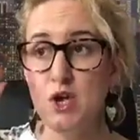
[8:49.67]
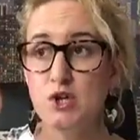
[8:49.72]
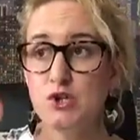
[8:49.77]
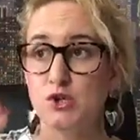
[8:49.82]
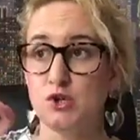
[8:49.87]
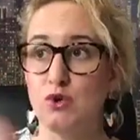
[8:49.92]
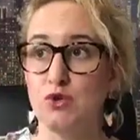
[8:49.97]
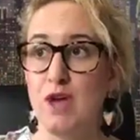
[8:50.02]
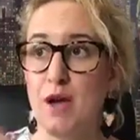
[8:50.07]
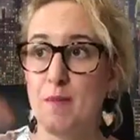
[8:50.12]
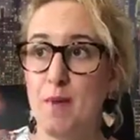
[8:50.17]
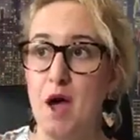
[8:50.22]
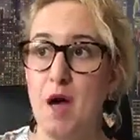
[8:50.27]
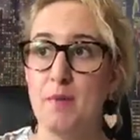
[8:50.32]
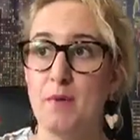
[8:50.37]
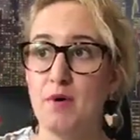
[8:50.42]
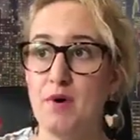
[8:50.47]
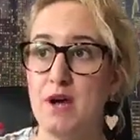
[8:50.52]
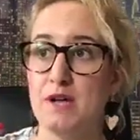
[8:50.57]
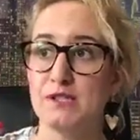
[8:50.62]
So that
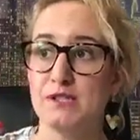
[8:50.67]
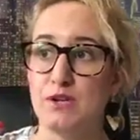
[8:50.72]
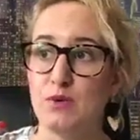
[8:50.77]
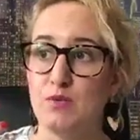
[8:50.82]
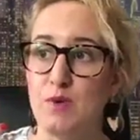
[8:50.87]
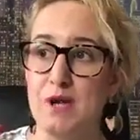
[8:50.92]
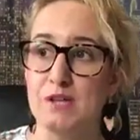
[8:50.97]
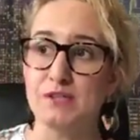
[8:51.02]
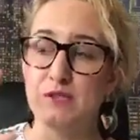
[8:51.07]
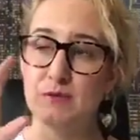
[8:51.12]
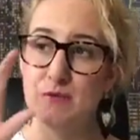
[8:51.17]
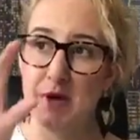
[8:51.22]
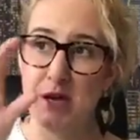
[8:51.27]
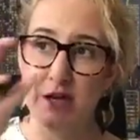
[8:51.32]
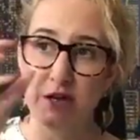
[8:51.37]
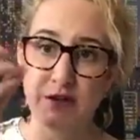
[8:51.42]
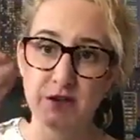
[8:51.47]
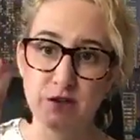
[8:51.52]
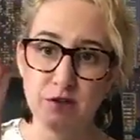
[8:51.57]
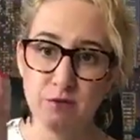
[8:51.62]
paparazzi
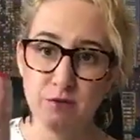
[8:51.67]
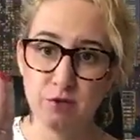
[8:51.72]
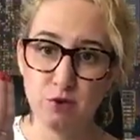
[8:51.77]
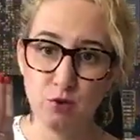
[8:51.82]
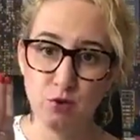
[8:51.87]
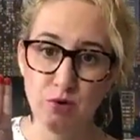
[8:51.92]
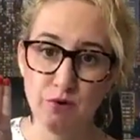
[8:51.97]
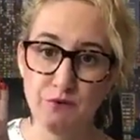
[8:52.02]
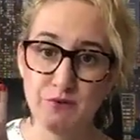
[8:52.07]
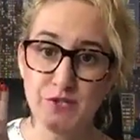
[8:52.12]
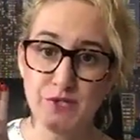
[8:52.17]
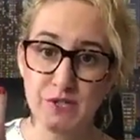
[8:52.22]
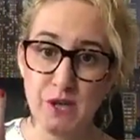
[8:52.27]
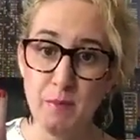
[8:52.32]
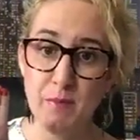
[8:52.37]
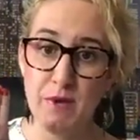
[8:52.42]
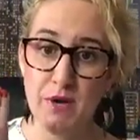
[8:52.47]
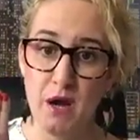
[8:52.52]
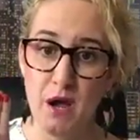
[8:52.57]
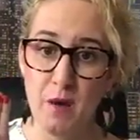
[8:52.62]
resume, to sort of
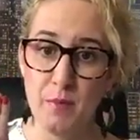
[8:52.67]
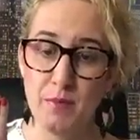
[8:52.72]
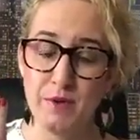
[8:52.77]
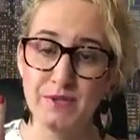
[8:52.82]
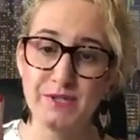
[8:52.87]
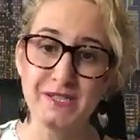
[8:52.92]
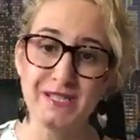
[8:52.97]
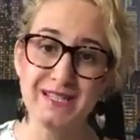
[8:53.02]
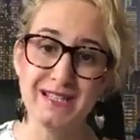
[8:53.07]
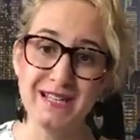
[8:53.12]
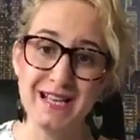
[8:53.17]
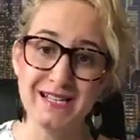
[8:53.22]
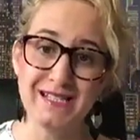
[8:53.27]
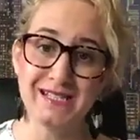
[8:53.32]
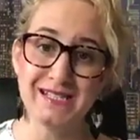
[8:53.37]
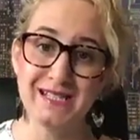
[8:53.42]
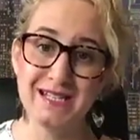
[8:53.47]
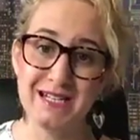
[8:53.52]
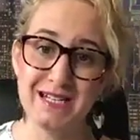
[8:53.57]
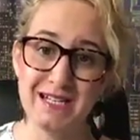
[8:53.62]
sum it up, is in
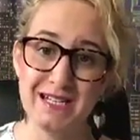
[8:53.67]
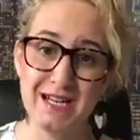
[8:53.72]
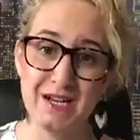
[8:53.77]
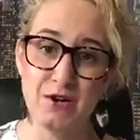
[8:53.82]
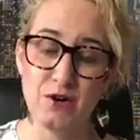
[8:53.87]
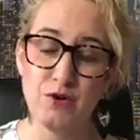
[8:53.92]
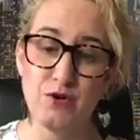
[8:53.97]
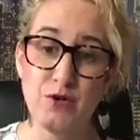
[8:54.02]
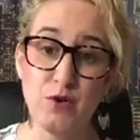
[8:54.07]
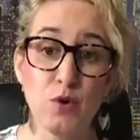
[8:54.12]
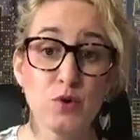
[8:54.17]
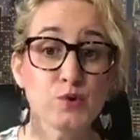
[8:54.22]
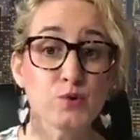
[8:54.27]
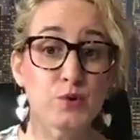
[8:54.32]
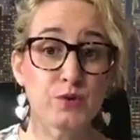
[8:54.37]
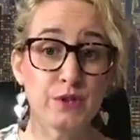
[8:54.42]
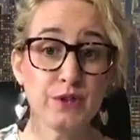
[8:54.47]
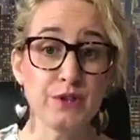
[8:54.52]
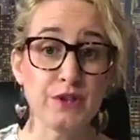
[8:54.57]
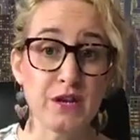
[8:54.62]
less than a year, those
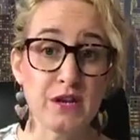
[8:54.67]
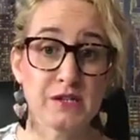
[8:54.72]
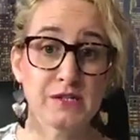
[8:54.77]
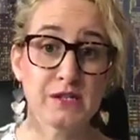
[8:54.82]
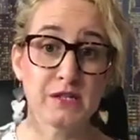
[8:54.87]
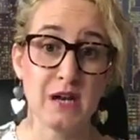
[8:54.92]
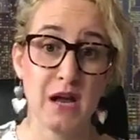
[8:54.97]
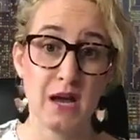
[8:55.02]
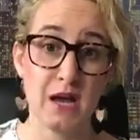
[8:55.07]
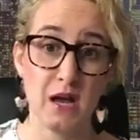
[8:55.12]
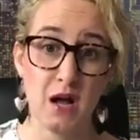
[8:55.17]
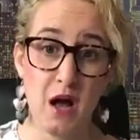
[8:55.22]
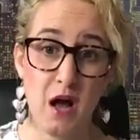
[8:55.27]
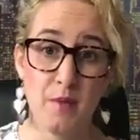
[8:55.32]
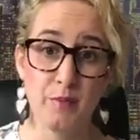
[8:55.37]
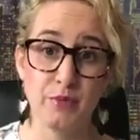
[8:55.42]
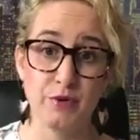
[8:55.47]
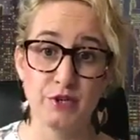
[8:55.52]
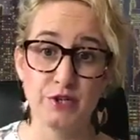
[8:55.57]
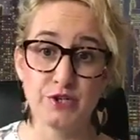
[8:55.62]
were the things that I
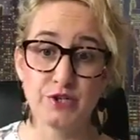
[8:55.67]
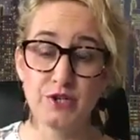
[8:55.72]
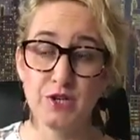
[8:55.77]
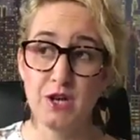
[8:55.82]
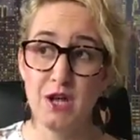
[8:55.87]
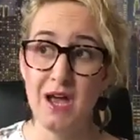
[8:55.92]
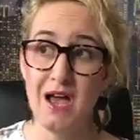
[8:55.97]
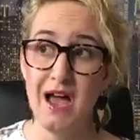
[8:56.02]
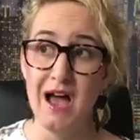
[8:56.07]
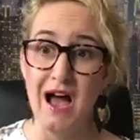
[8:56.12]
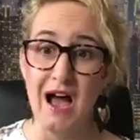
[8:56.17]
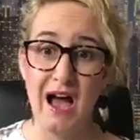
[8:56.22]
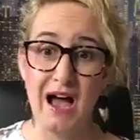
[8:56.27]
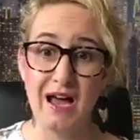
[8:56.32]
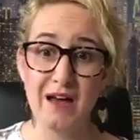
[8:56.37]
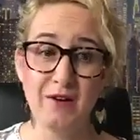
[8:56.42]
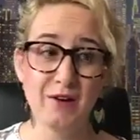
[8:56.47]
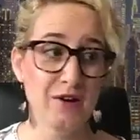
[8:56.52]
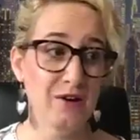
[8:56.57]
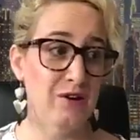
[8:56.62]
accomplished.
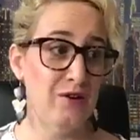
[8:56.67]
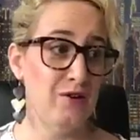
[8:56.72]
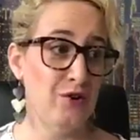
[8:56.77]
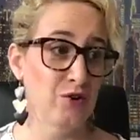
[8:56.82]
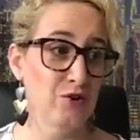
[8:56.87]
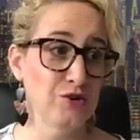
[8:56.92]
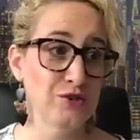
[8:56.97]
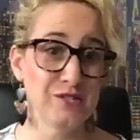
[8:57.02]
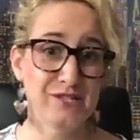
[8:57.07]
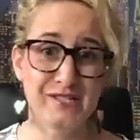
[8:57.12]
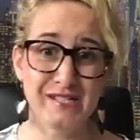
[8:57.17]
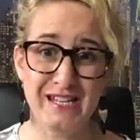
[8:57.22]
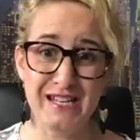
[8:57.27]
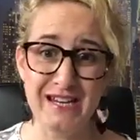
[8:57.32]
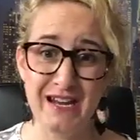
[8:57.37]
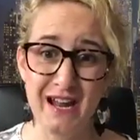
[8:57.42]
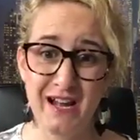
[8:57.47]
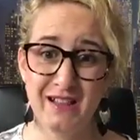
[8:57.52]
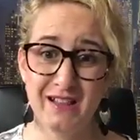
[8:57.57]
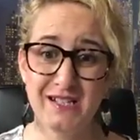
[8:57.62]
I earned a Z
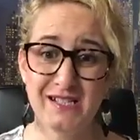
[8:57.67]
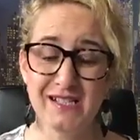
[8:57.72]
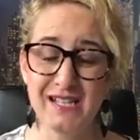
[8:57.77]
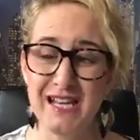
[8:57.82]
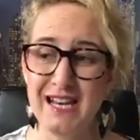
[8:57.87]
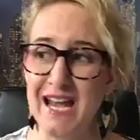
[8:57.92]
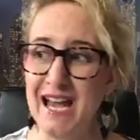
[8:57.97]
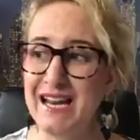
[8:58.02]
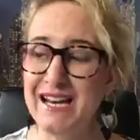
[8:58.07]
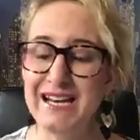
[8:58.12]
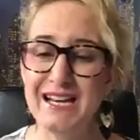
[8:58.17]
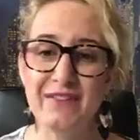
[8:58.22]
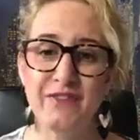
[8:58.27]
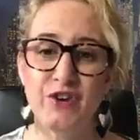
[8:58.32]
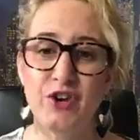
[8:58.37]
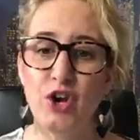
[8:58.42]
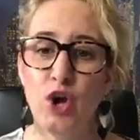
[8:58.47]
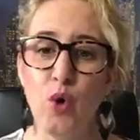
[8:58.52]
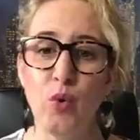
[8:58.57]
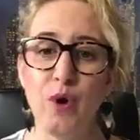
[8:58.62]
necklace, and I didn't
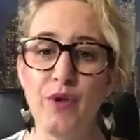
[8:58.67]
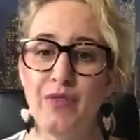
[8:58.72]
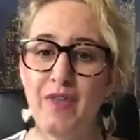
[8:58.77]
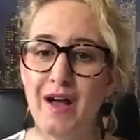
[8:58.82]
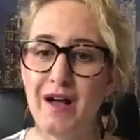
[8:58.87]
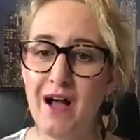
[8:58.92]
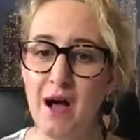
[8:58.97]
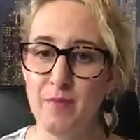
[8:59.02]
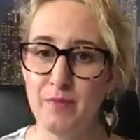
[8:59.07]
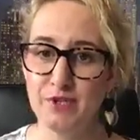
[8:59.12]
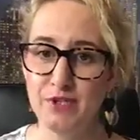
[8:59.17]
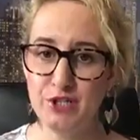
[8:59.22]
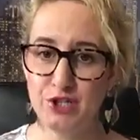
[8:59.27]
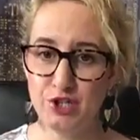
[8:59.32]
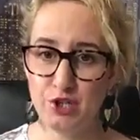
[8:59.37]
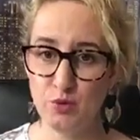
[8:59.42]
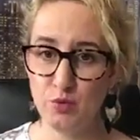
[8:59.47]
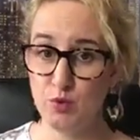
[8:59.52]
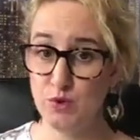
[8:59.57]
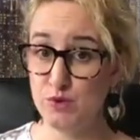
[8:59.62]
even know what that
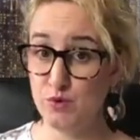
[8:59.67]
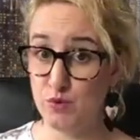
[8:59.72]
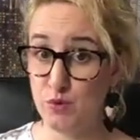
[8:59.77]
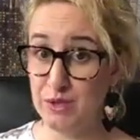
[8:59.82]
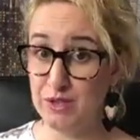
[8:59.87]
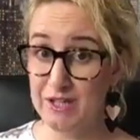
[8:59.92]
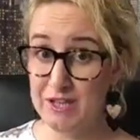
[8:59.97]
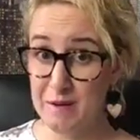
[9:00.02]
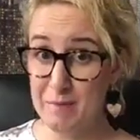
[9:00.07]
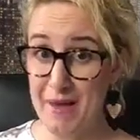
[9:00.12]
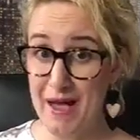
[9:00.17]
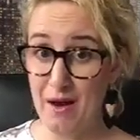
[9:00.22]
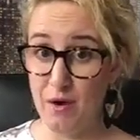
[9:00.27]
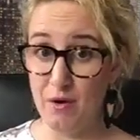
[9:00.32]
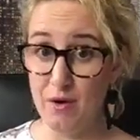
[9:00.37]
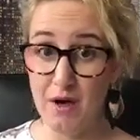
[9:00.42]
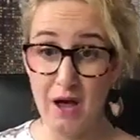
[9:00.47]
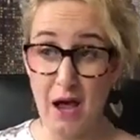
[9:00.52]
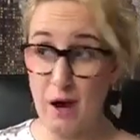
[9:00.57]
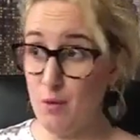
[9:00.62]
competition was really
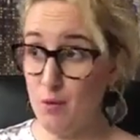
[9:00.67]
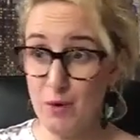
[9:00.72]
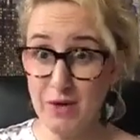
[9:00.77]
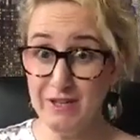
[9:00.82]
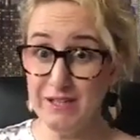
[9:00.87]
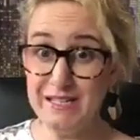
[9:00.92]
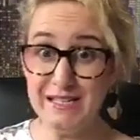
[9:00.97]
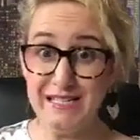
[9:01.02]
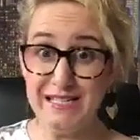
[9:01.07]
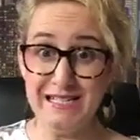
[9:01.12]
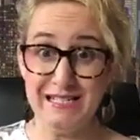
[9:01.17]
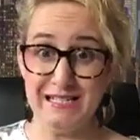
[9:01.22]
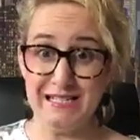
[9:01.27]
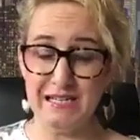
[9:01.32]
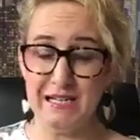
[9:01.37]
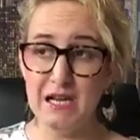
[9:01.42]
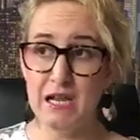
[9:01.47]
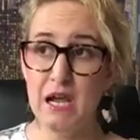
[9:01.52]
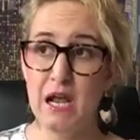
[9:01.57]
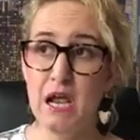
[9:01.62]
about. I really
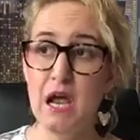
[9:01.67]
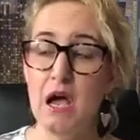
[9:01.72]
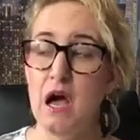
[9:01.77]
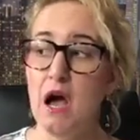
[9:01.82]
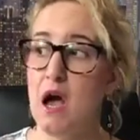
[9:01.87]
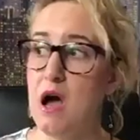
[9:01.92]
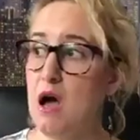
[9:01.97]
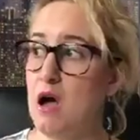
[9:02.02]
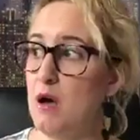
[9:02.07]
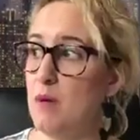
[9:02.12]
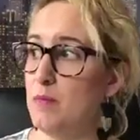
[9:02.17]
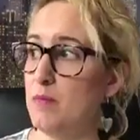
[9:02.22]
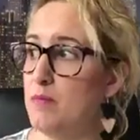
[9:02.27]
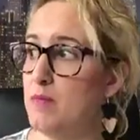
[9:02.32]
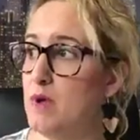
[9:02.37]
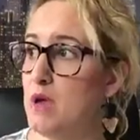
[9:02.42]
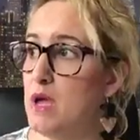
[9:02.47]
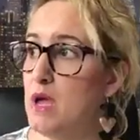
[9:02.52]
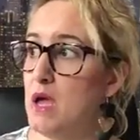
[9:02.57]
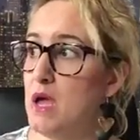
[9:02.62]
didn't.
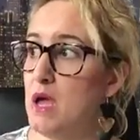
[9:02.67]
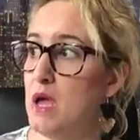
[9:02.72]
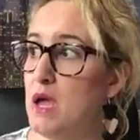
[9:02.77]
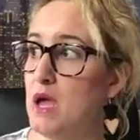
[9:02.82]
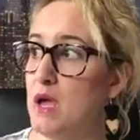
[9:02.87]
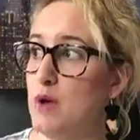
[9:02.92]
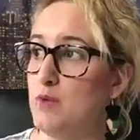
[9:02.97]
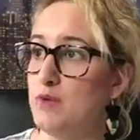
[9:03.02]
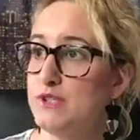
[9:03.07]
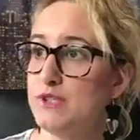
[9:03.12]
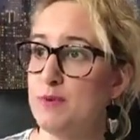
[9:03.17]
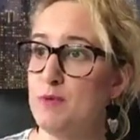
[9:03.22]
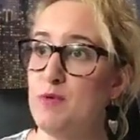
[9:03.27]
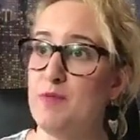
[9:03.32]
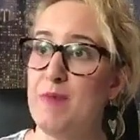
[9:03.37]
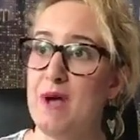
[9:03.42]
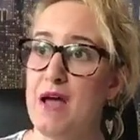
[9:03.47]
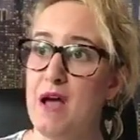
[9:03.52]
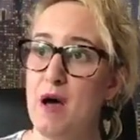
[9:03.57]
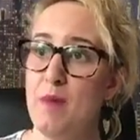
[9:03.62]
It was some
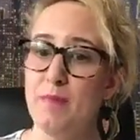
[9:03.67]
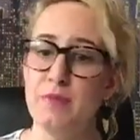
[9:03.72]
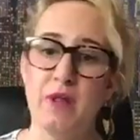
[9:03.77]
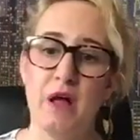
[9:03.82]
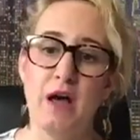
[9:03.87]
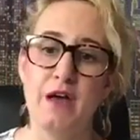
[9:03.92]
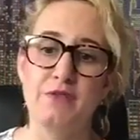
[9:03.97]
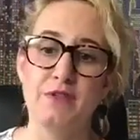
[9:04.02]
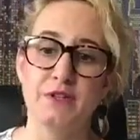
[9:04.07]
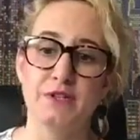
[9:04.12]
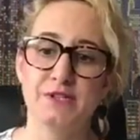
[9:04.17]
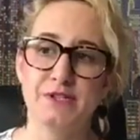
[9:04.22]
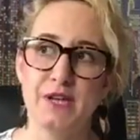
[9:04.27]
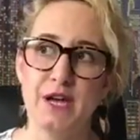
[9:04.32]
of my upline that